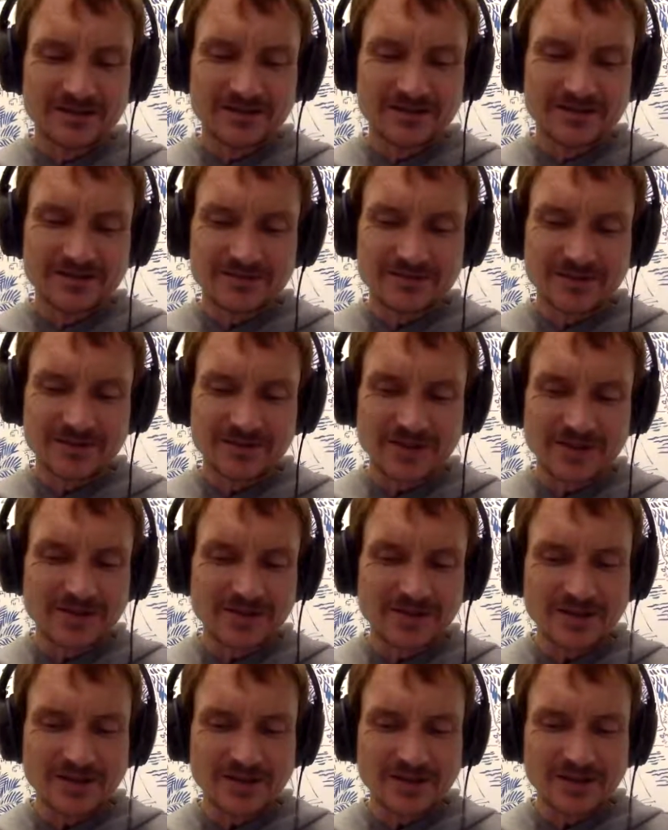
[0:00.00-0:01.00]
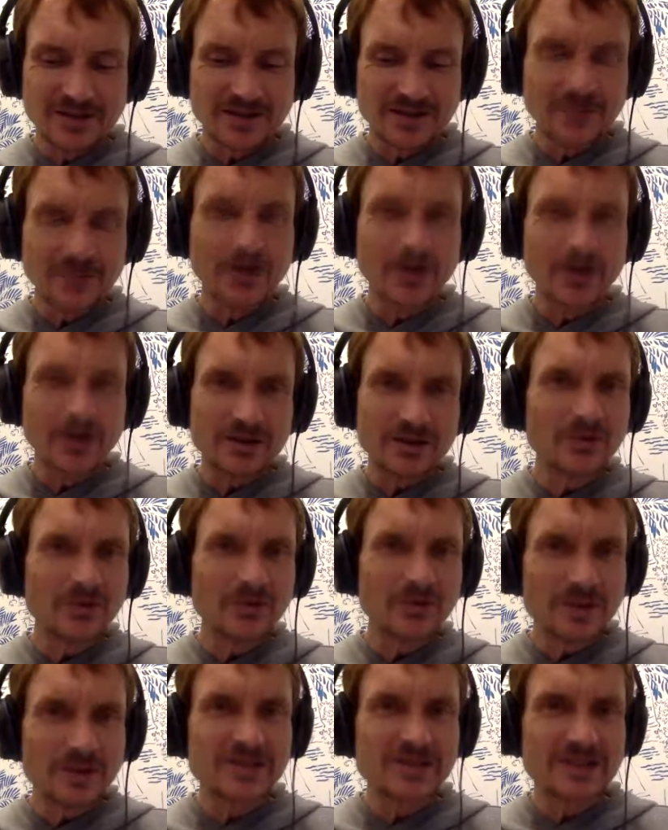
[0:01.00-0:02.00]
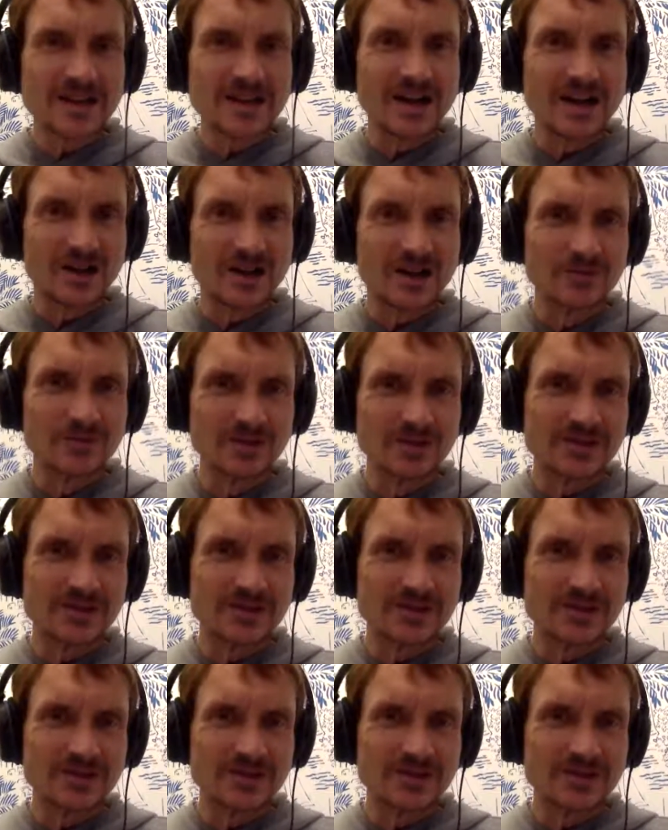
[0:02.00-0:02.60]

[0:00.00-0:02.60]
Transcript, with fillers: They were basically harmless.